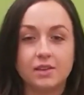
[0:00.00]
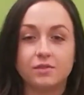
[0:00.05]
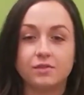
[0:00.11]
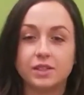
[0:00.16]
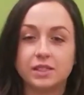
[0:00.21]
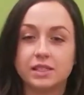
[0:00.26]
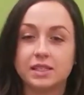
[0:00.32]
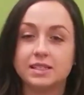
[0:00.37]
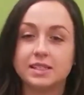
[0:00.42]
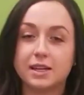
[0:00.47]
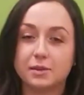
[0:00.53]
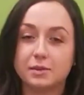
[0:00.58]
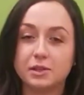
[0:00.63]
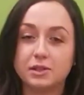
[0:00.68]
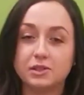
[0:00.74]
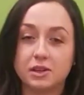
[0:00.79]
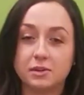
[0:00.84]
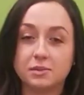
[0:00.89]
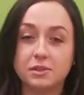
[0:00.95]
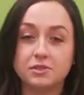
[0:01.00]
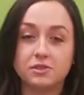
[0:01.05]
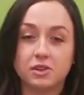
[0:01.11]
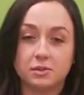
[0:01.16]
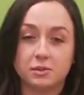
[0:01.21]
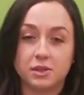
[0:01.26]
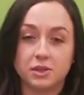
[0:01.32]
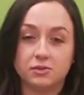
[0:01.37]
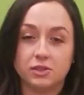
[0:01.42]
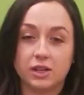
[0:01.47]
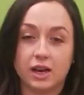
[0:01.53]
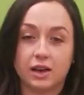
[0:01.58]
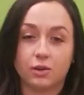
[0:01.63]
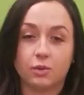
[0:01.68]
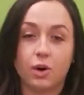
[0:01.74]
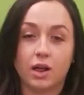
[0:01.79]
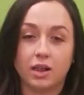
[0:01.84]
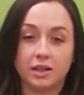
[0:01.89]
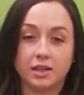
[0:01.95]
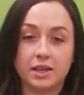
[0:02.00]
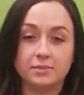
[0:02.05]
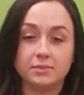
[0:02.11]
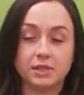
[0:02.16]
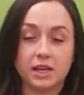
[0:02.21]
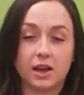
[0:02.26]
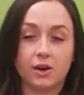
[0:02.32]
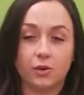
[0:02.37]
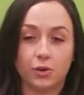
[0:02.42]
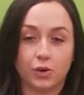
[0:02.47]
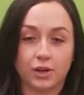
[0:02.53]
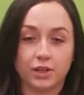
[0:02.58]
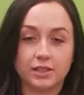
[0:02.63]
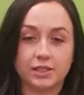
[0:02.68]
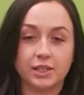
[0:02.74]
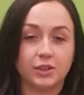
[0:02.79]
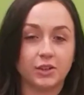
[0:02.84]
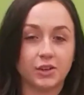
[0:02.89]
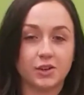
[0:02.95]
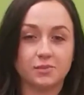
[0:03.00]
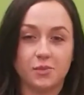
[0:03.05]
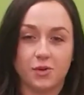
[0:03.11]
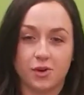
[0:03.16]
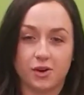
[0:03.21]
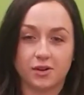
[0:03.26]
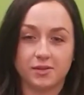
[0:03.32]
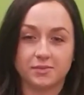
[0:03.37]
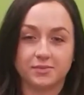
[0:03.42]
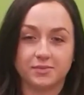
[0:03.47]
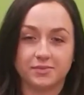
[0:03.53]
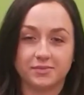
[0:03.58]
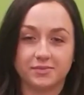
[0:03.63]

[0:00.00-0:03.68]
Visit www.qualidigm.org to learn more.